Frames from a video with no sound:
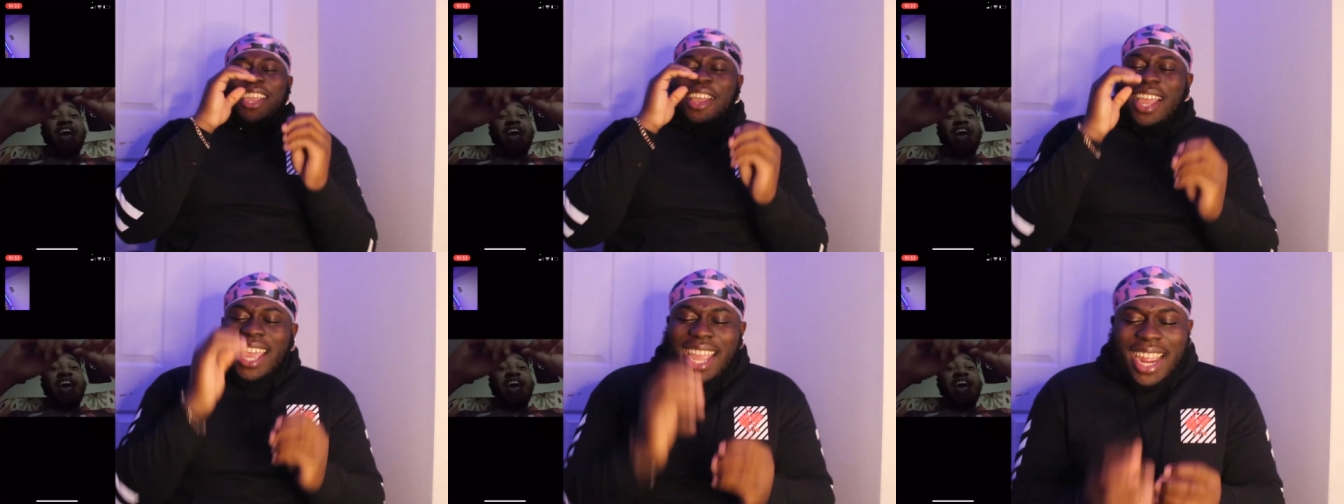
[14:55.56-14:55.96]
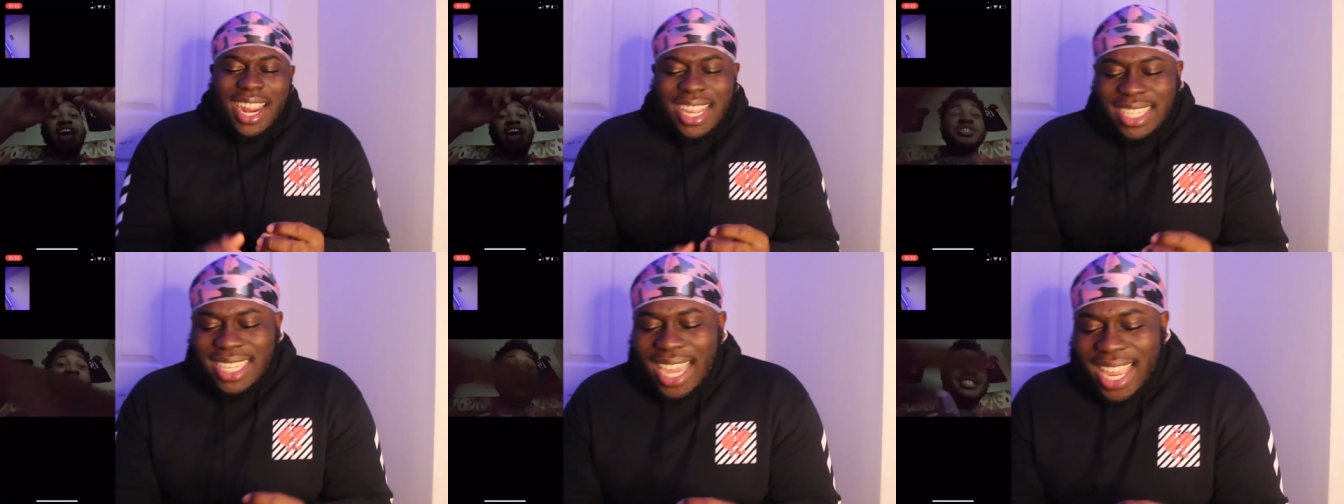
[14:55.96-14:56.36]
You're
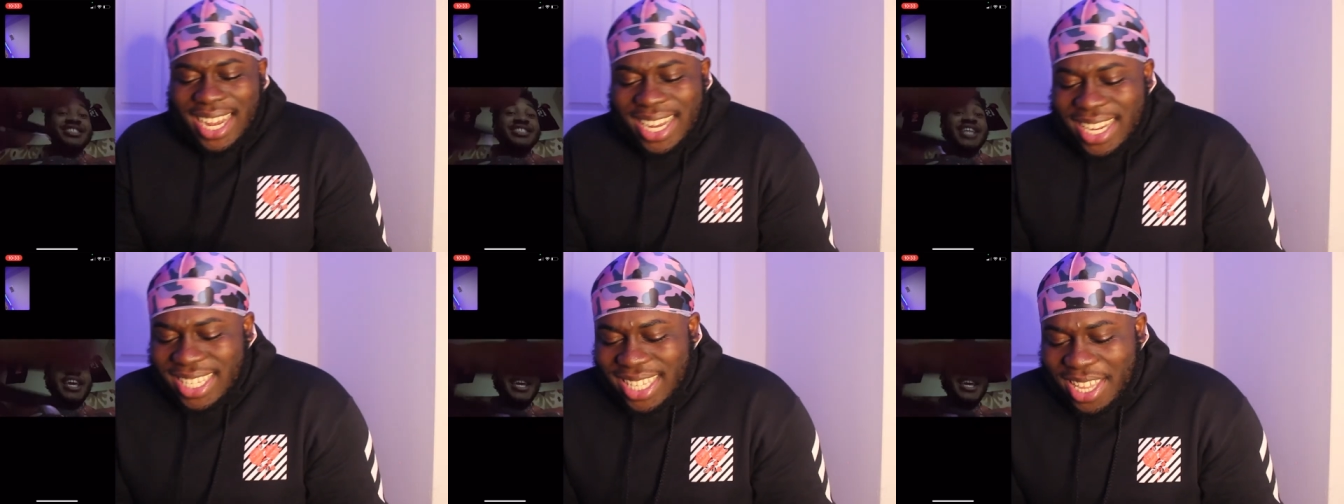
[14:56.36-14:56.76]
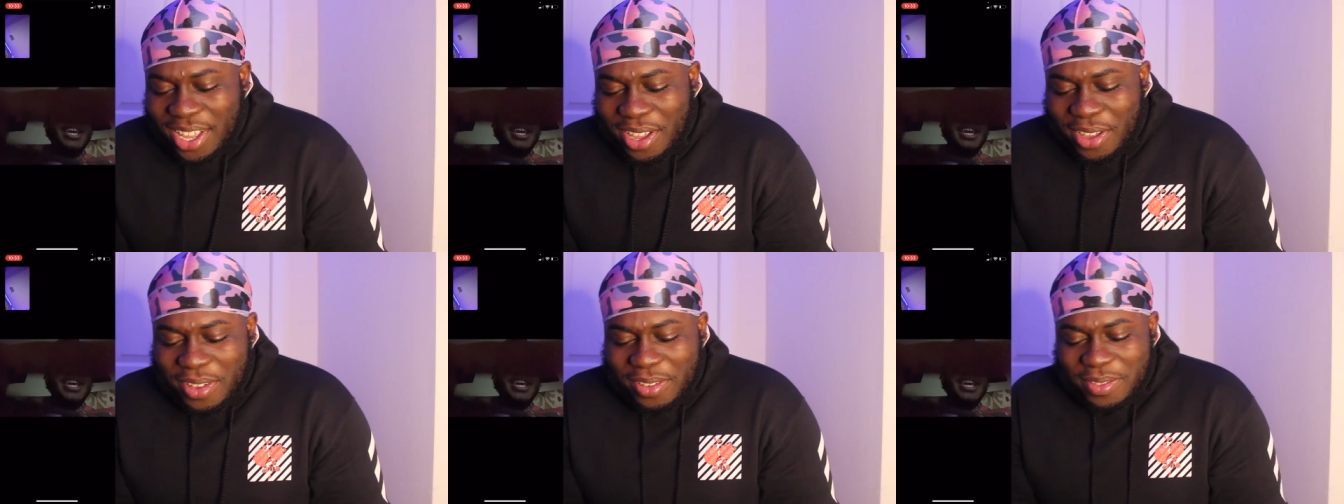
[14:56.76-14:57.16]
irritating as
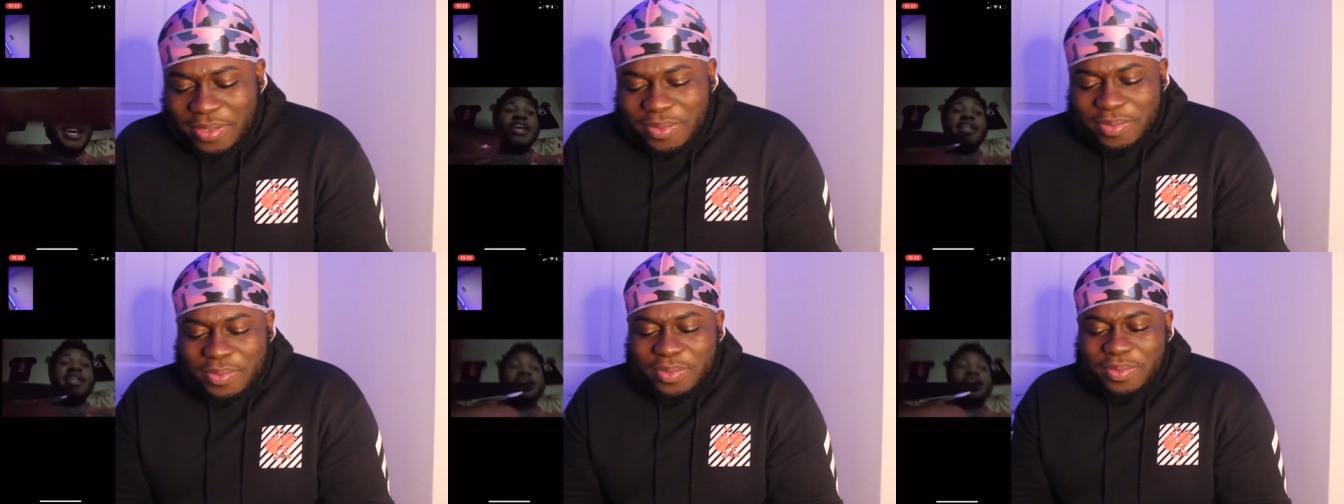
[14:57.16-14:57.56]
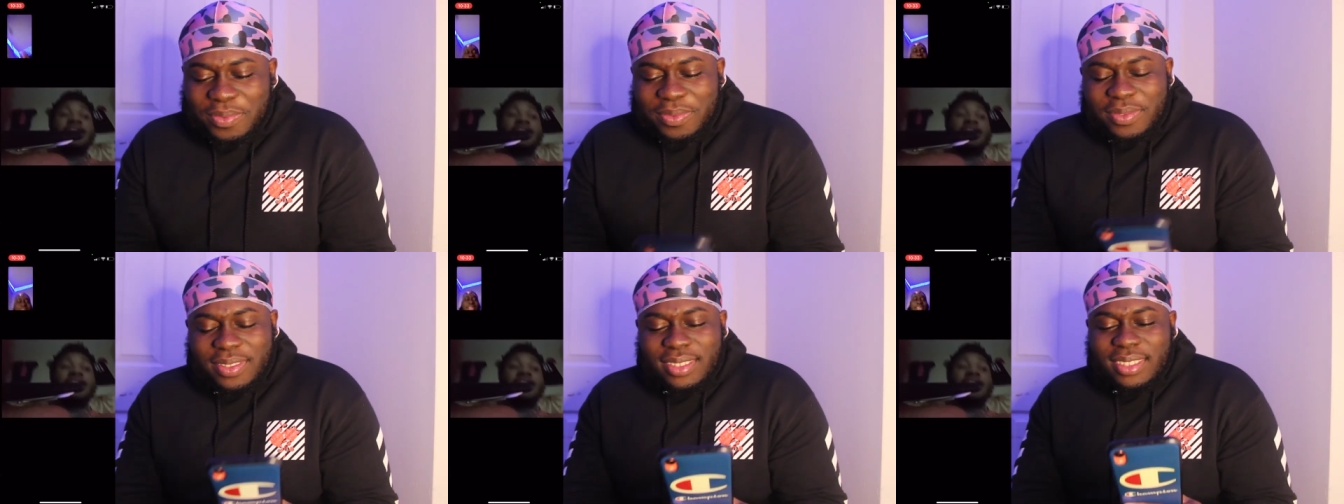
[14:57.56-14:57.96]
hell. Like
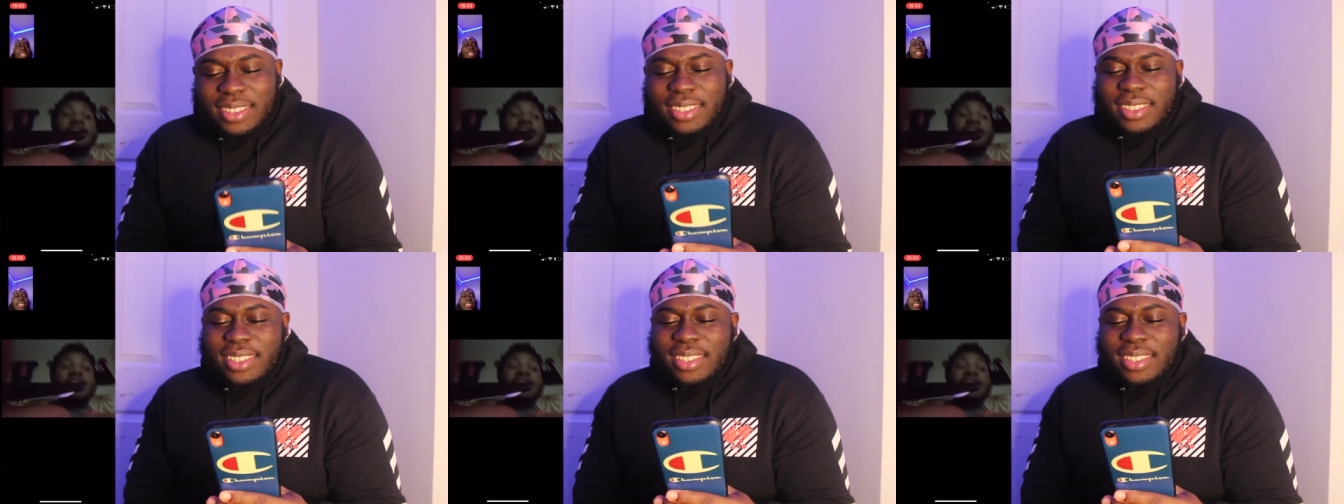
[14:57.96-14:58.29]
in the video, I was